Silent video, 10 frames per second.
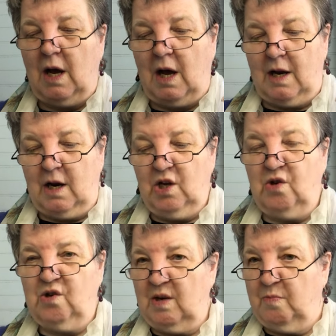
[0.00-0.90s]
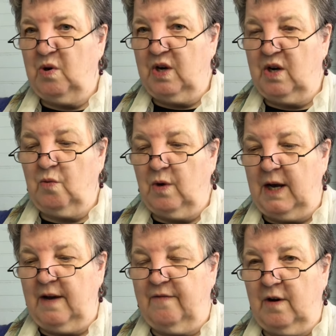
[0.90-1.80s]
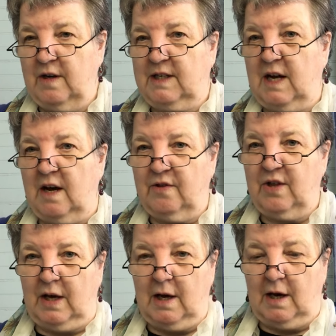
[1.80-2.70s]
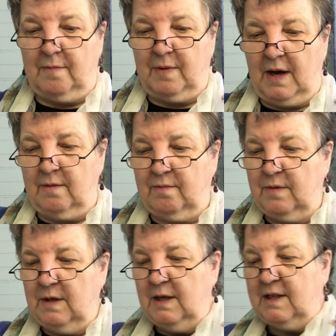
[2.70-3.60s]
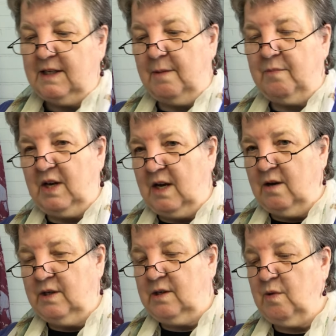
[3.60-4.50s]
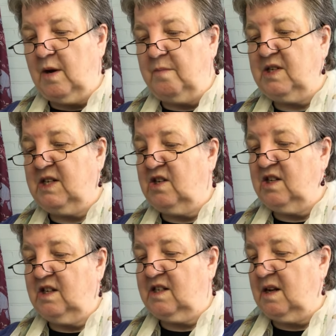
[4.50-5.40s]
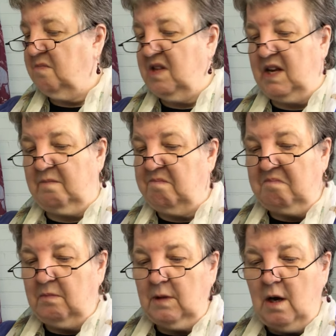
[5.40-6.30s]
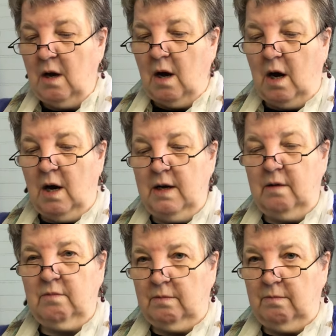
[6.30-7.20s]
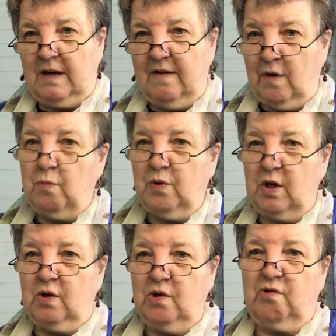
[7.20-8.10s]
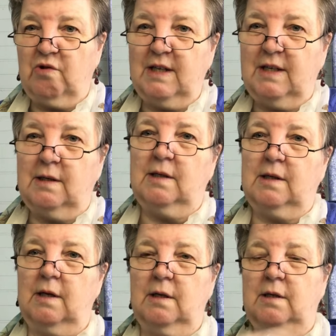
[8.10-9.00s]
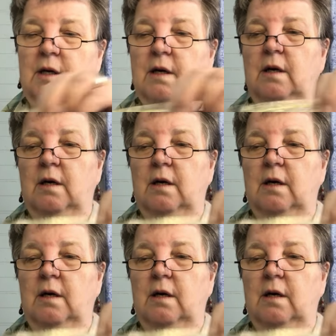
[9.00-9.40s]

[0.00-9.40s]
and I usually put it away if I start thinking about something else when I'm stitching something I give up with the good graces and uh,